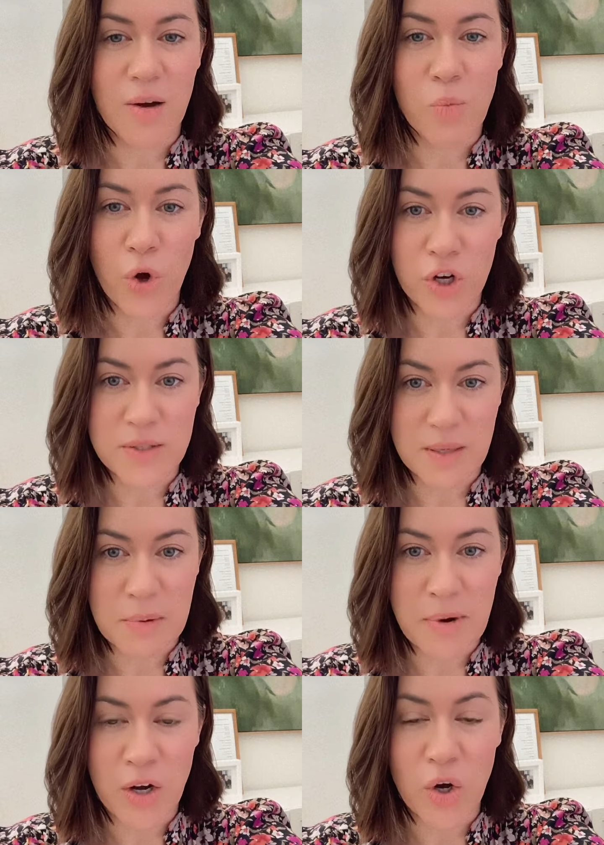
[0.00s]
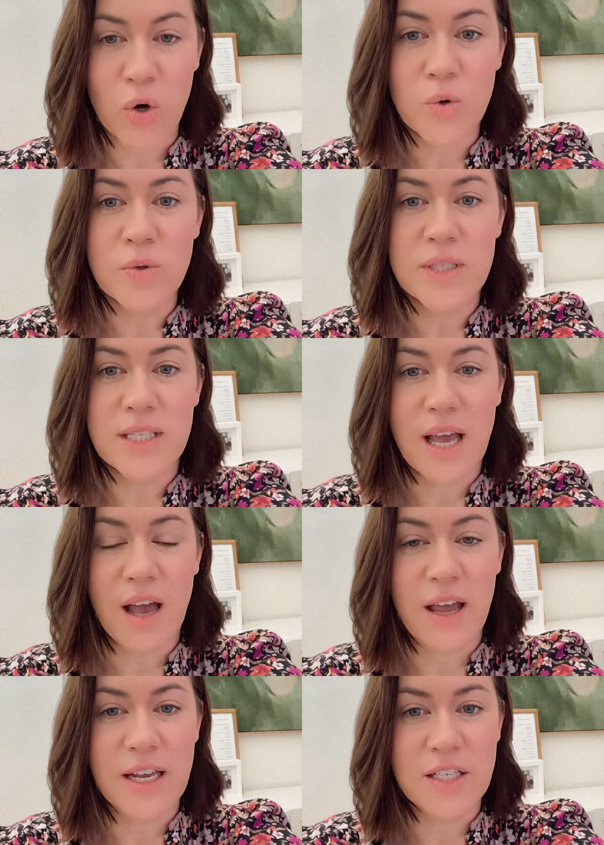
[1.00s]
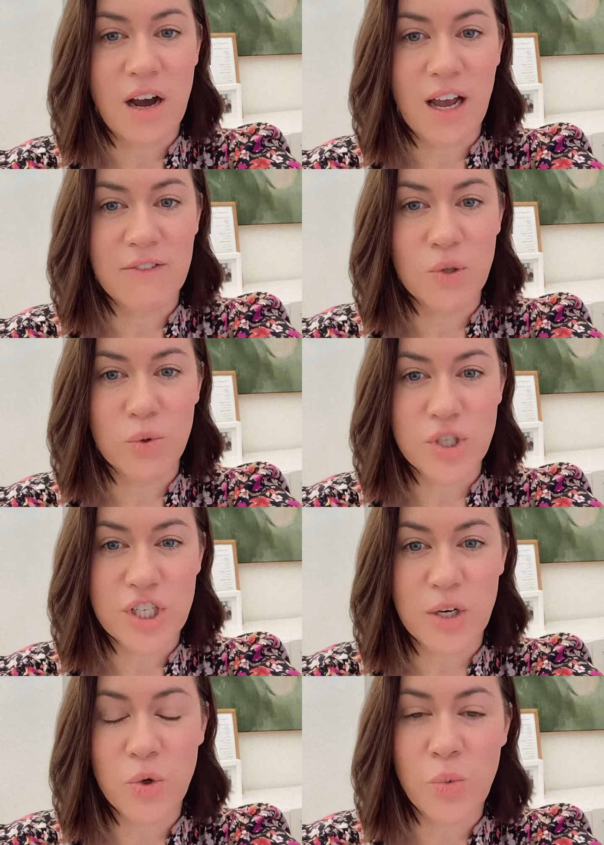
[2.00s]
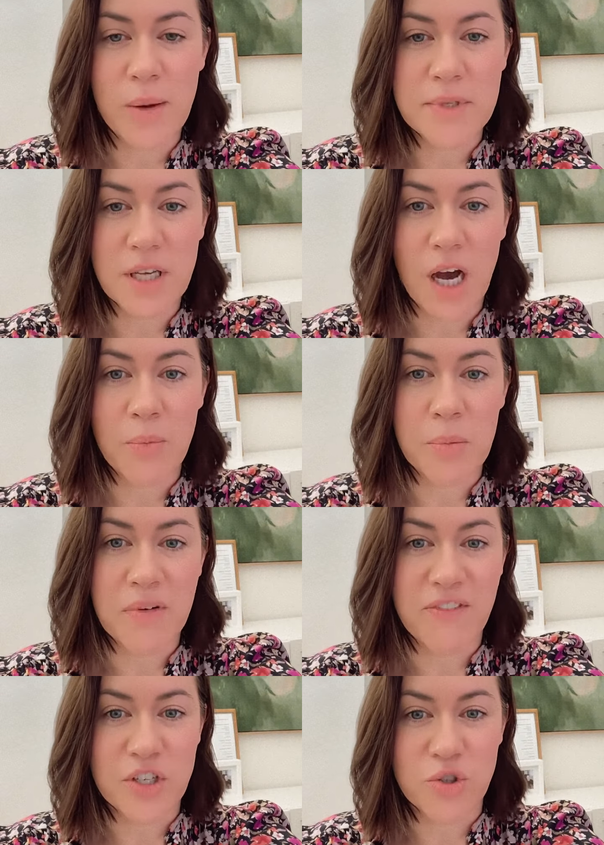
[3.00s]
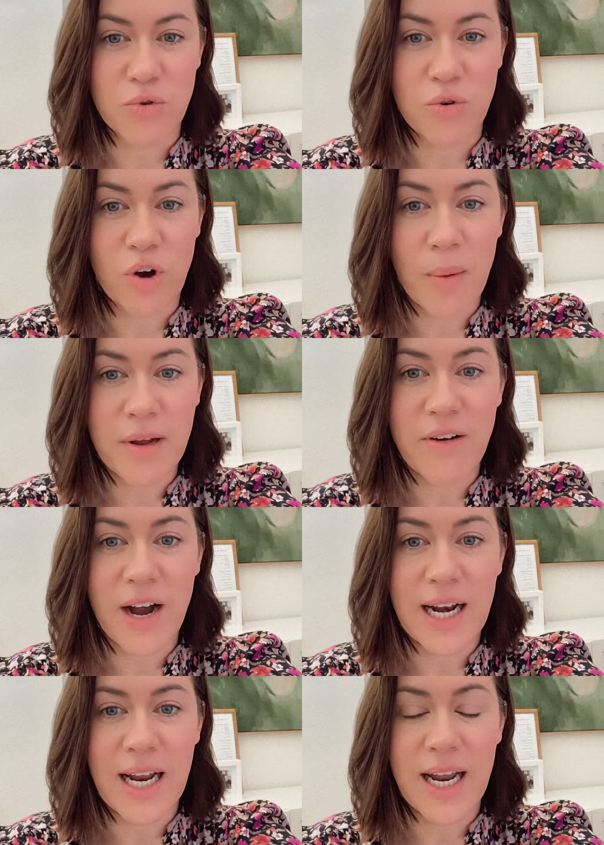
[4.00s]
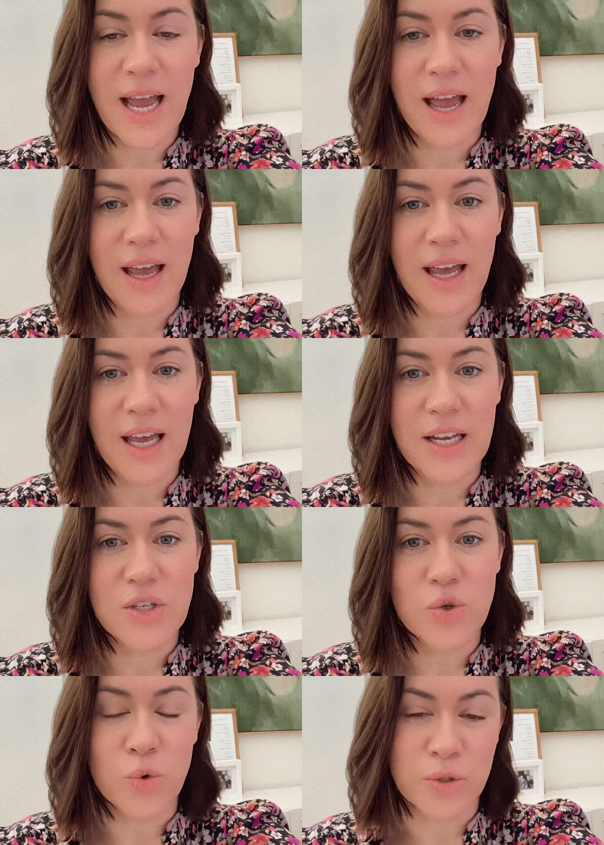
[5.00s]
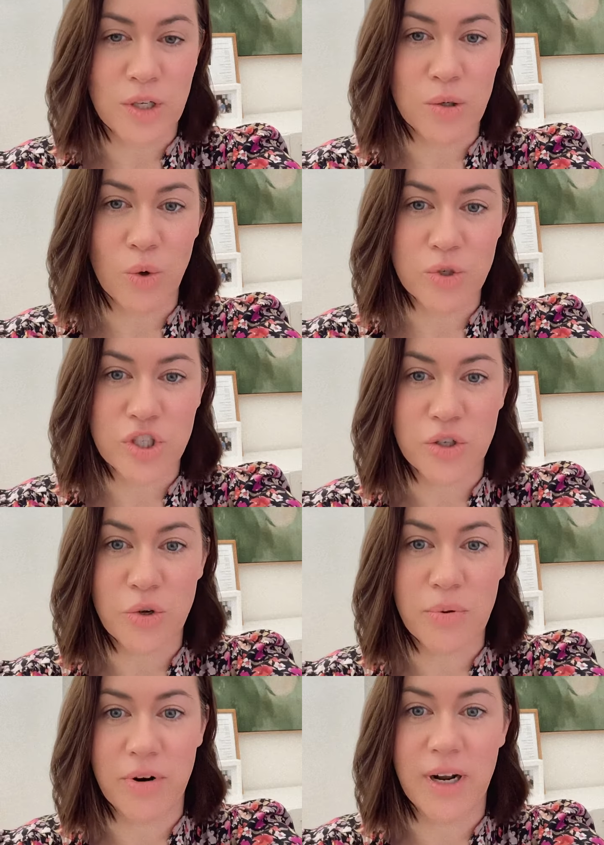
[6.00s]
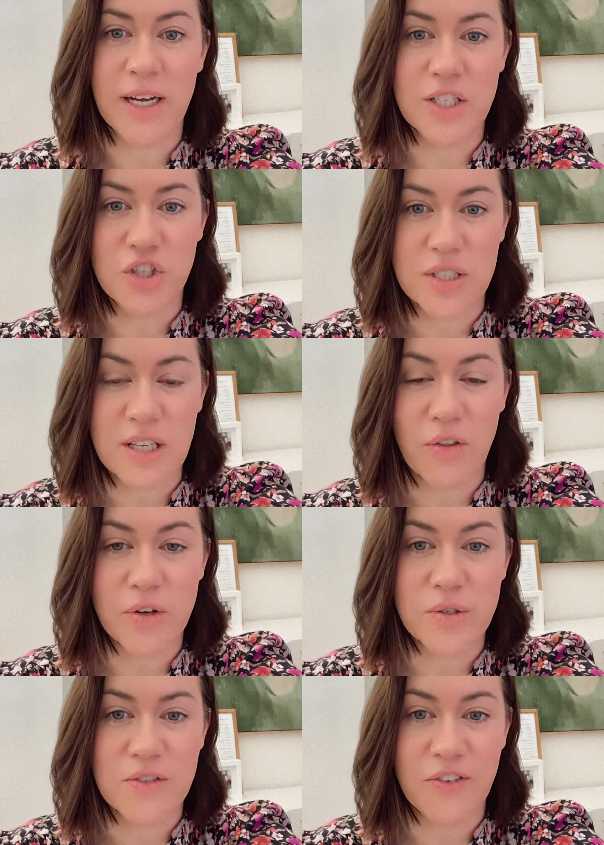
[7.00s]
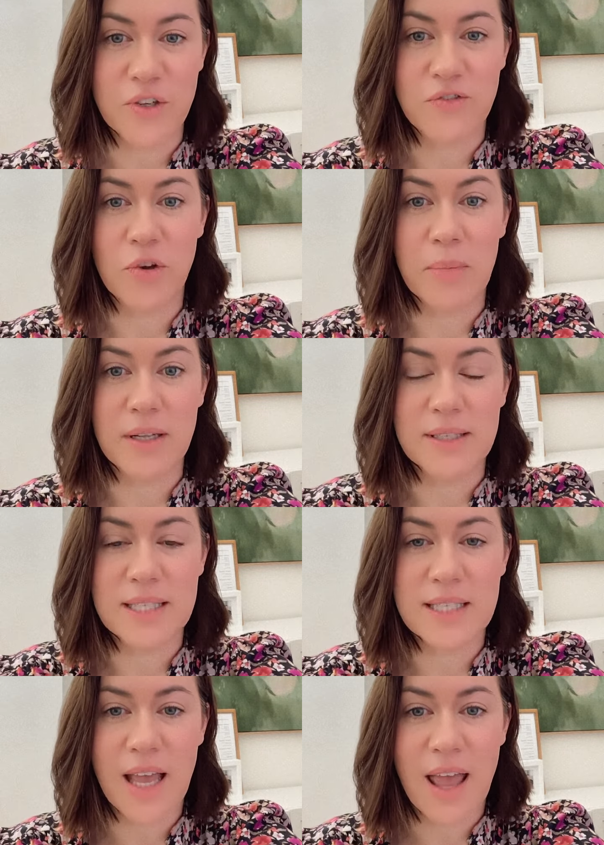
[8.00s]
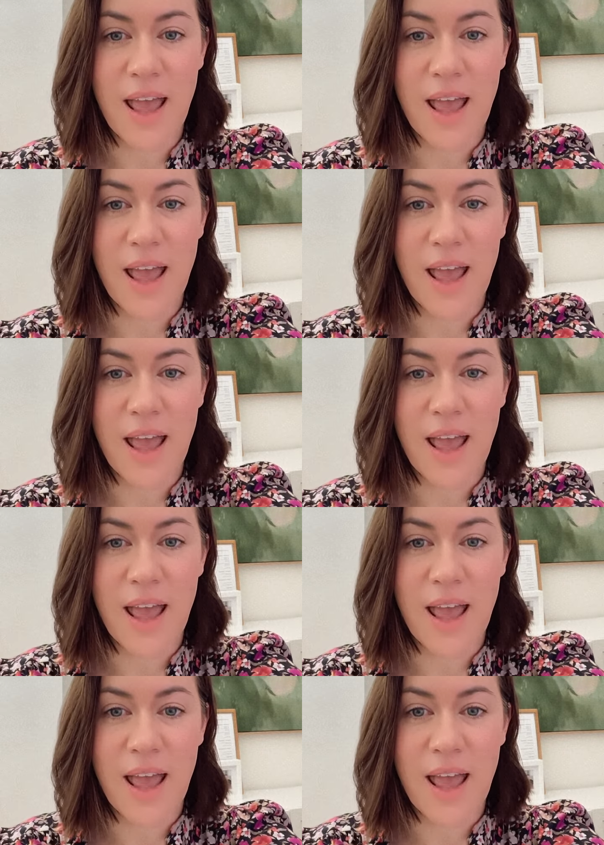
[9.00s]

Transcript: work on some of my goals, and I have launched a new website with professional copywriting and also launched a new product just in those first few months.